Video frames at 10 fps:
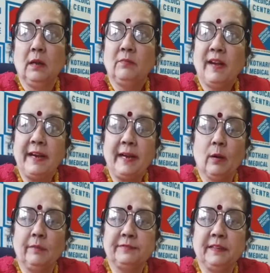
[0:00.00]
Very
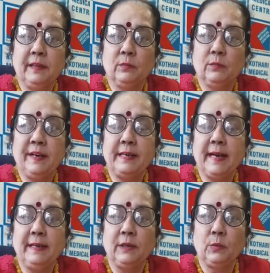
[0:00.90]
often we
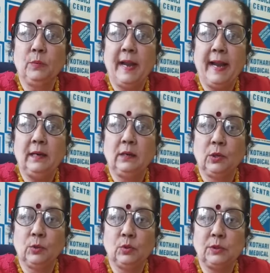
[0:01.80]
tend to wear
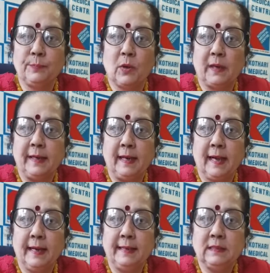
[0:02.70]
loose body
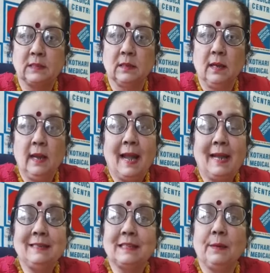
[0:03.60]
lines,
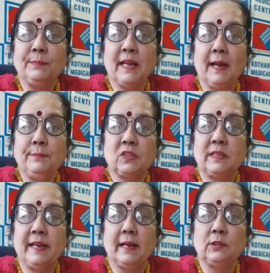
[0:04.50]
and sometimes
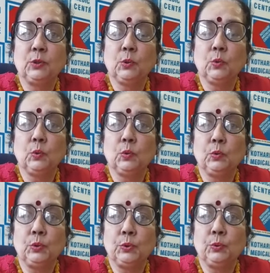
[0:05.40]
they are
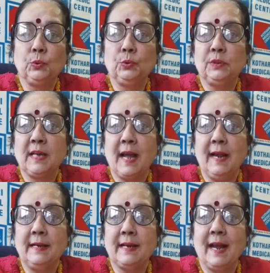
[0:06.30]
too
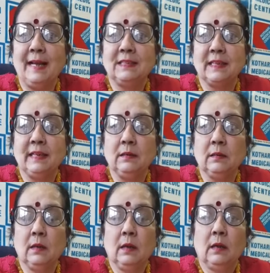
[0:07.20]
tight, as in
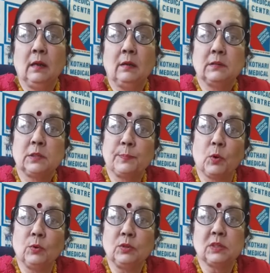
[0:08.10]

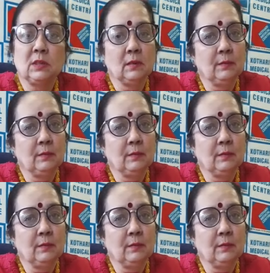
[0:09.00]
sports